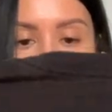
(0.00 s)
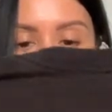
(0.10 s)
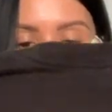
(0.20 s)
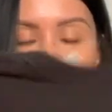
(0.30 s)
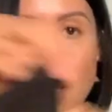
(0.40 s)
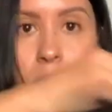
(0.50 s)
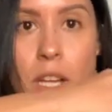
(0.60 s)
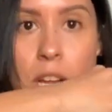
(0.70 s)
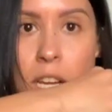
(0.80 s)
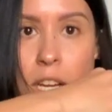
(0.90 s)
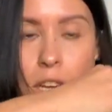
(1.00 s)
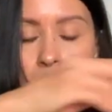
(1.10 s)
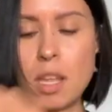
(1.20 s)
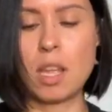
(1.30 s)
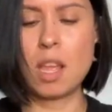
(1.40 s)
I'm cutting
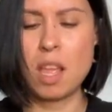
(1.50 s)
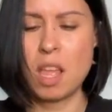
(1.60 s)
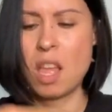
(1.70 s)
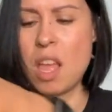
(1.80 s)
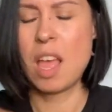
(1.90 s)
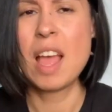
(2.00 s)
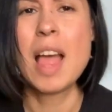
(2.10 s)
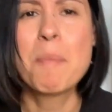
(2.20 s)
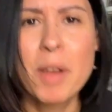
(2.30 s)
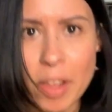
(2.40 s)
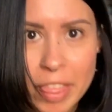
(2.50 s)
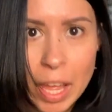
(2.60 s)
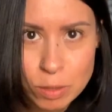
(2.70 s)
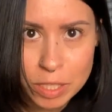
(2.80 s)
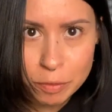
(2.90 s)
about
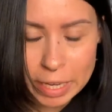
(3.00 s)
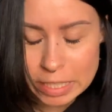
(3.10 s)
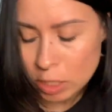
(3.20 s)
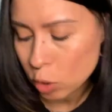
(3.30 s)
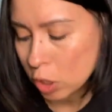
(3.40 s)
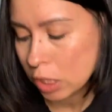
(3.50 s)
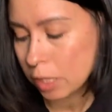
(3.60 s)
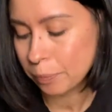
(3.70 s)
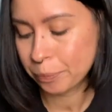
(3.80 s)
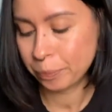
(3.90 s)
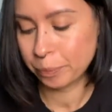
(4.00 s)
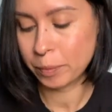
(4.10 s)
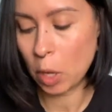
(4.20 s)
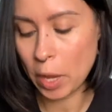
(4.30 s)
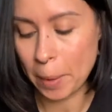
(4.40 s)
1,000 rectangles.
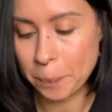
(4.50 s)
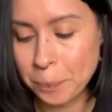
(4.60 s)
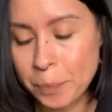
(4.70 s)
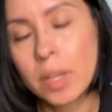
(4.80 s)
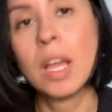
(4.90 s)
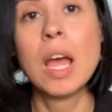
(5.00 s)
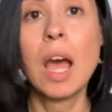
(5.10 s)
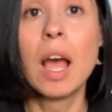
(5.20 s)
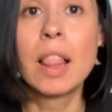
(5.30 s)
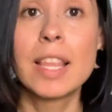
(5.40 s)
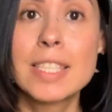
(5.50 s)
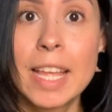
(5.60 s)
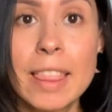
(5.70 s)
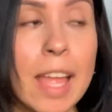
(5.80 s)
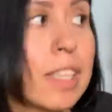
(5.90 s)
Okay, let's
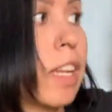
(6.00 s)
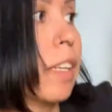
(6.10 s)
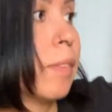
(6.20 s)
get that done.